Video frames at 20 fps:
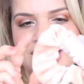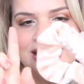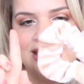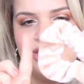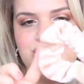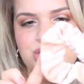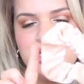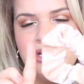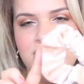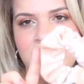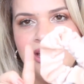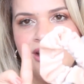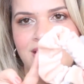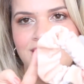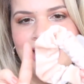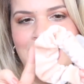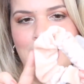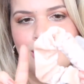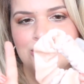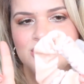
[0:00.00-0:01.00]
These you can get on
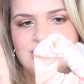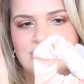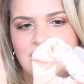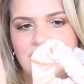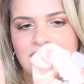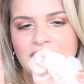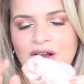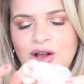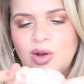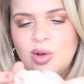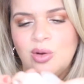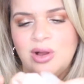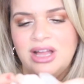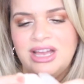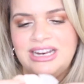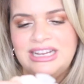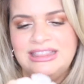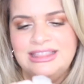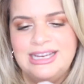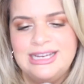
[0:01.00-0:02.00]
Amazon. I'll go
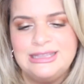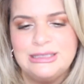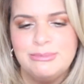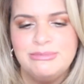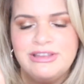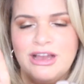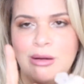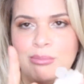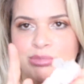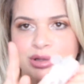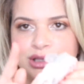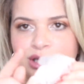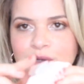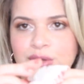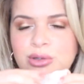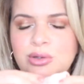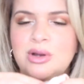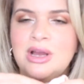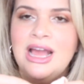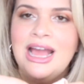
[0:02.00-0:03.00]
ahead and link them down
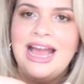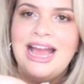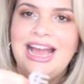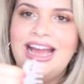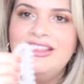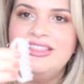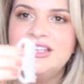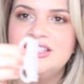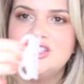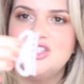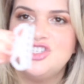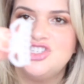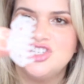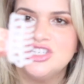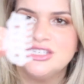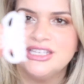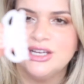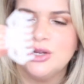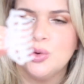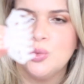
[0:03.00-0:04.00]
below. And this is
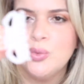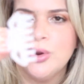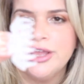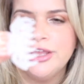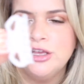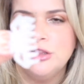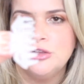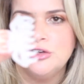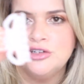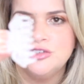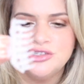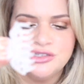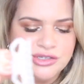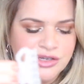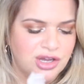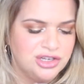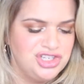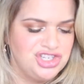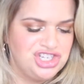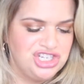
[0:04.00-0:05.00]
just like a regular
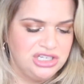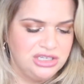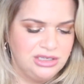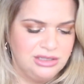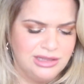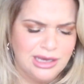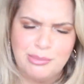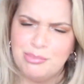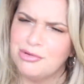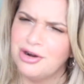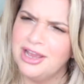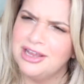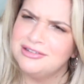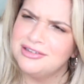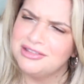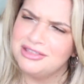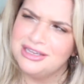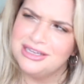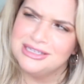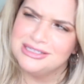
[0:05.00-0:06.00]
scrunchie, that brand,
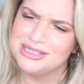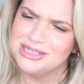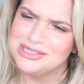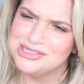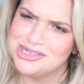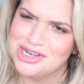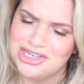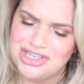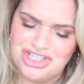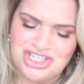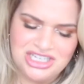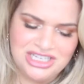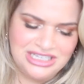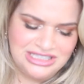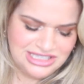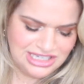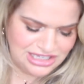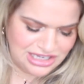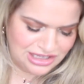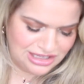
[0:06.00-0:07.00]
I think it's a like scrunchie.
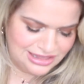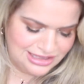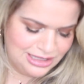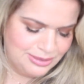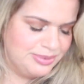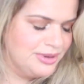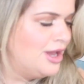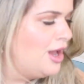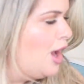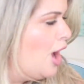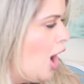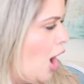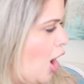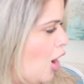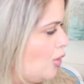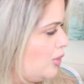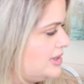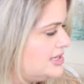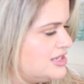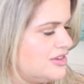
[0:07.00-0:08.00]
It's like a clip,
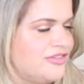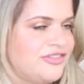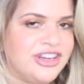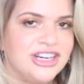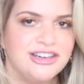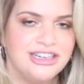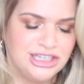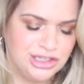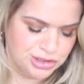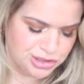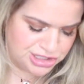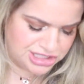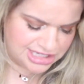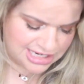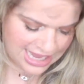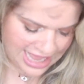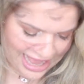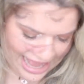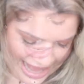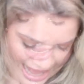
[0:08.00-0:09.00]
always very good to
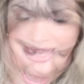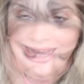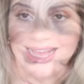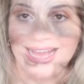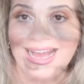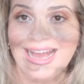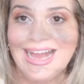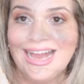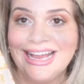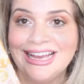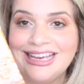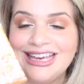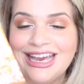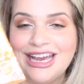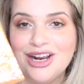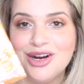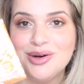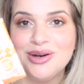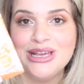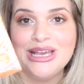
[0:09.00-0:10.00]
have. I
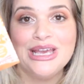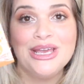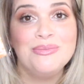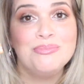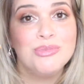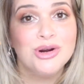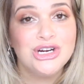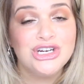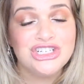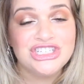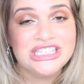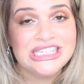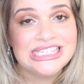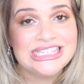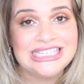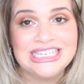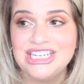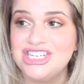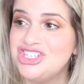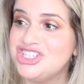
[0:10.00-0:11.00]
carry
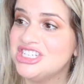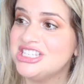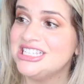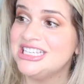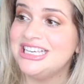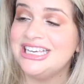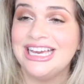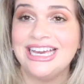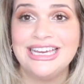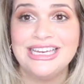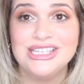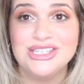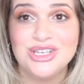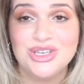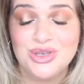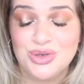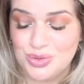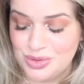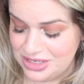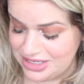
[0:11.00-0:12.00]
Emergen-C just in case
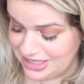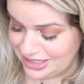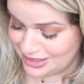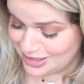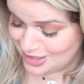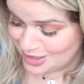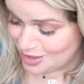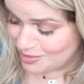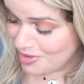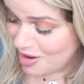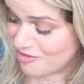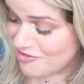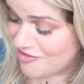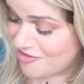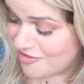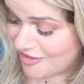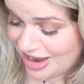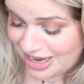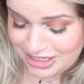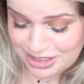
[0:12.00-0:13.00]
you need some
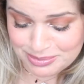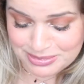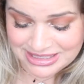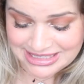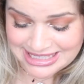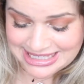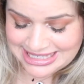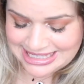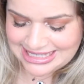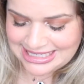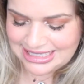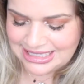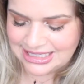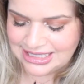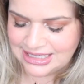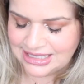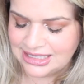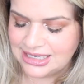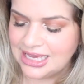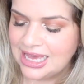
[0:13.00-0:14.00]
vitamin
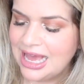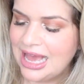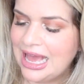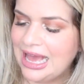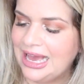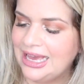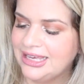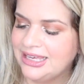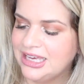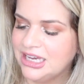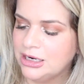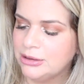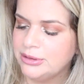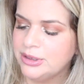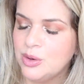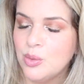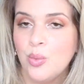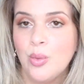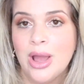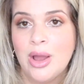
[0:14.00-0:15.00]
C. I
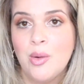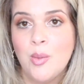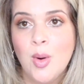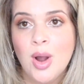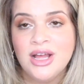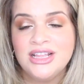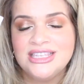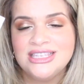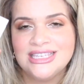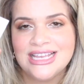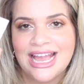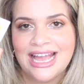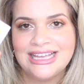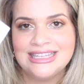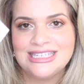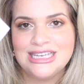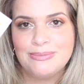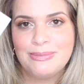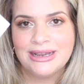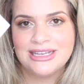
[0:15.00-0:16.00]
carry Wet Ones
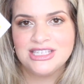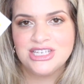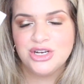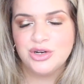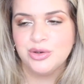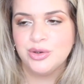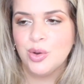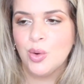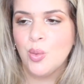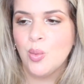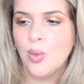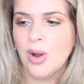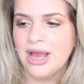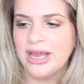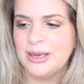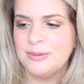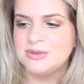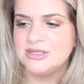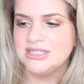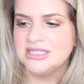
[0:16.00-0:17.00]
antibacterial
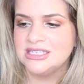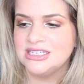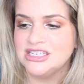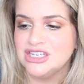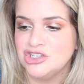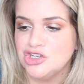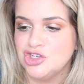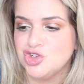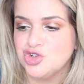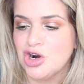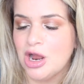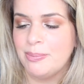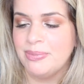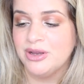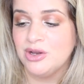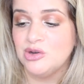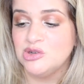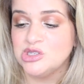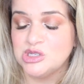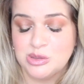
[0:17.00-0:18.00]
wipes. This is in the
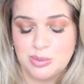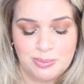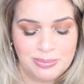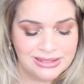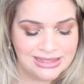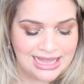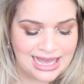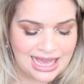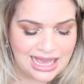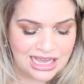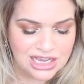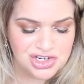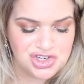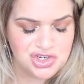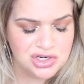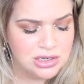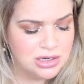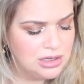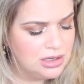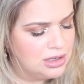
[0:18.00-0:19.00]
Tropical Splash.
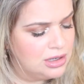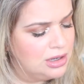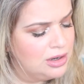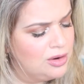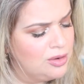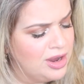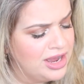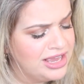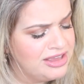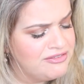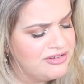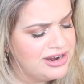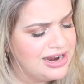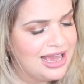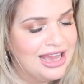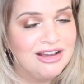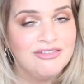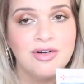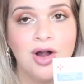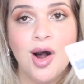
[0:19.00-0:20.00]
Oh, I even
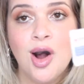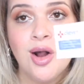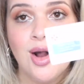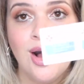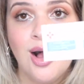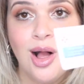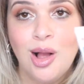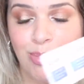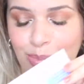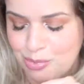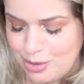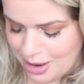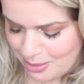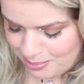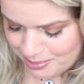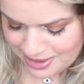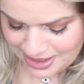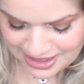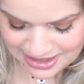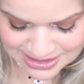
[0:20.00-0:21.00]
have alcohol
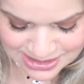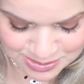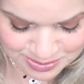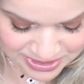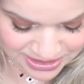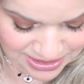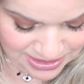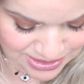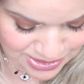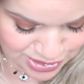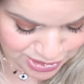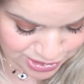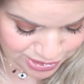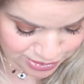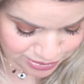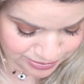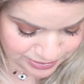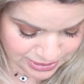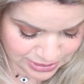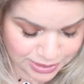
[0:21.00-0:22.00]
prep pads because, you
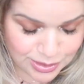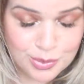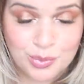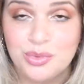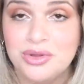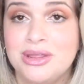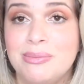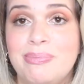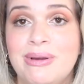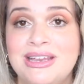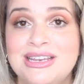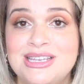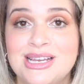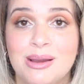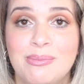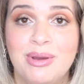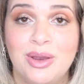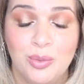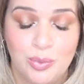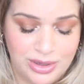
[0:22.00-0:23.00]
know, for the
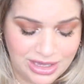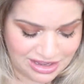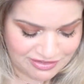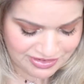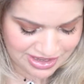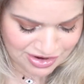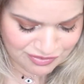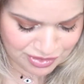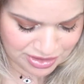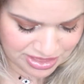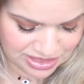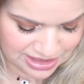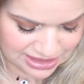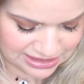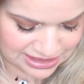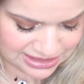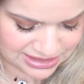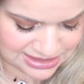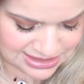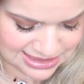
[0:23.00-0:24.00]
pandemic, we have everything
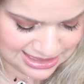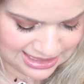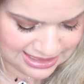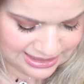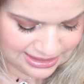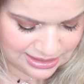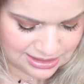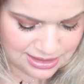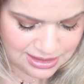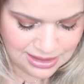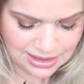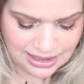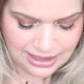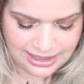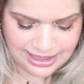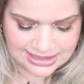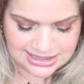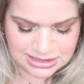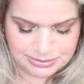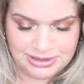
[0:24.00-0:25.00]
that is like
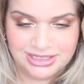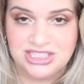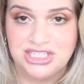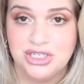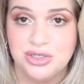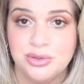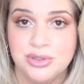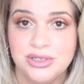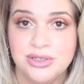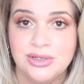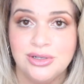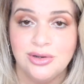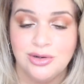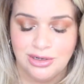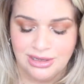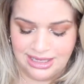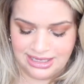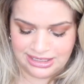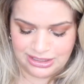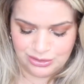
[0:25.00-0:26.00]
antibacterial or
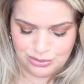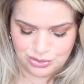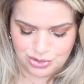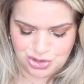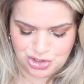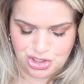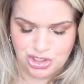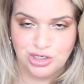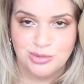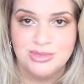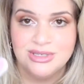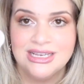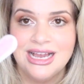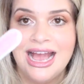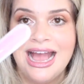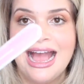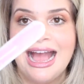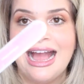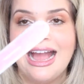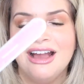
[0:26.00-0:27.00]
like kills germs.
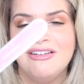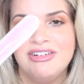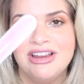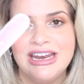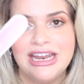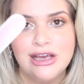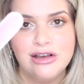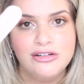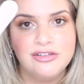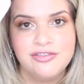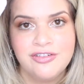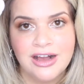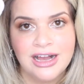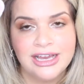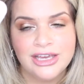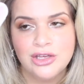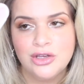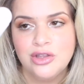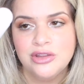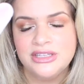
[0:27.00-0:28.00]
I have a nail
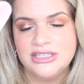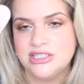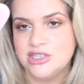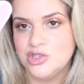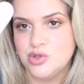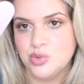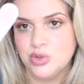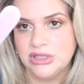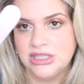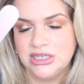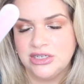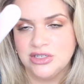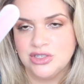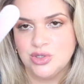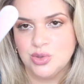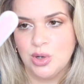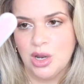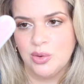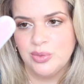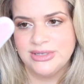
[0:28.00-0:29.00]
file. This is really good
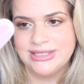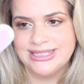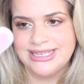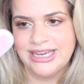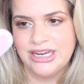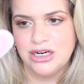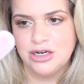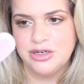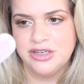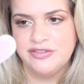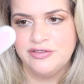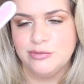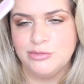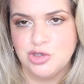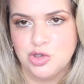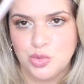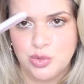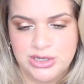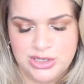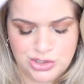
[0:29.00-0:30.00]
to always carry from
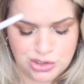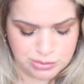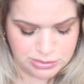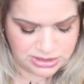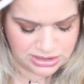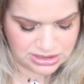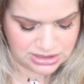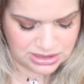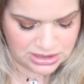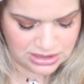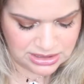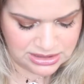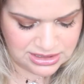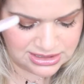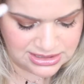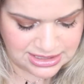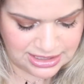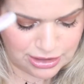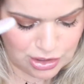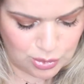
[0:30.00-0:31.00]
Tweezerman.
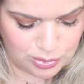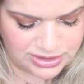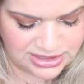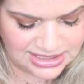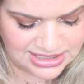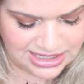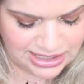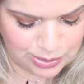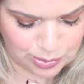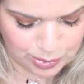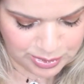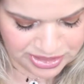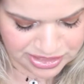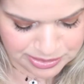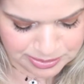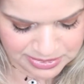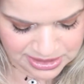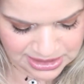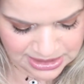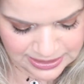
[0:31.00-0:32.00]
This I always take with
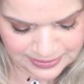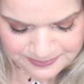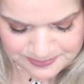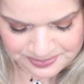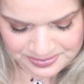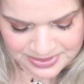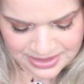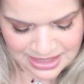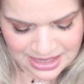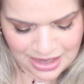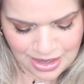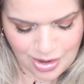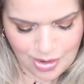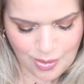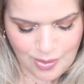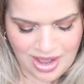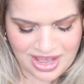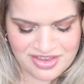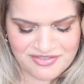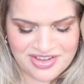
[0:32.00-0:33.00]
me.
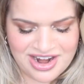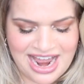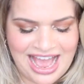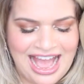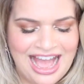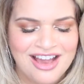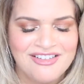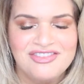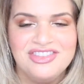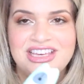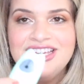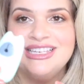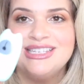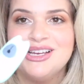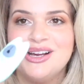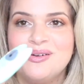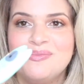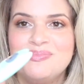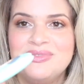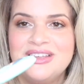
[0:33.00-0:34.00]
Oh, I even have these.
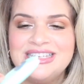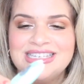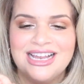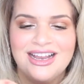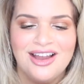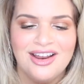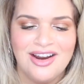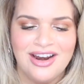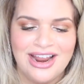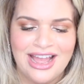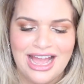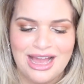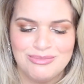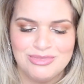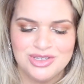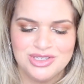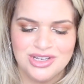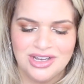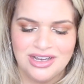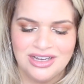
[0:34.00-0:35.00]
Um, These I got on
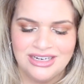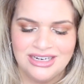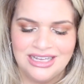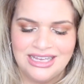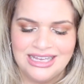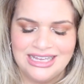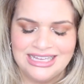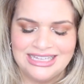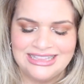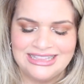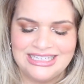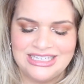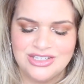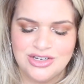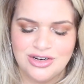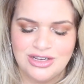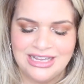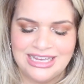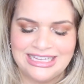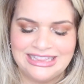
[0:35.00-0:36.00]
Amazon. These
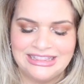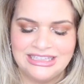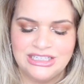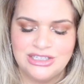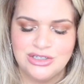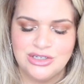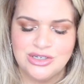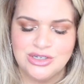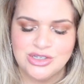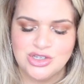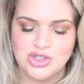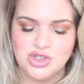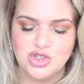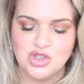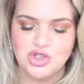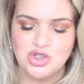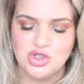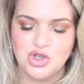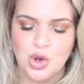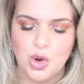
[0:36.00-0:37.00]
are like little
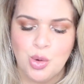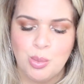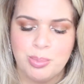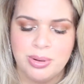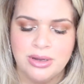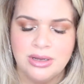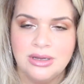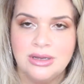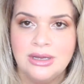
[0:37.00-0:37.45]
soap.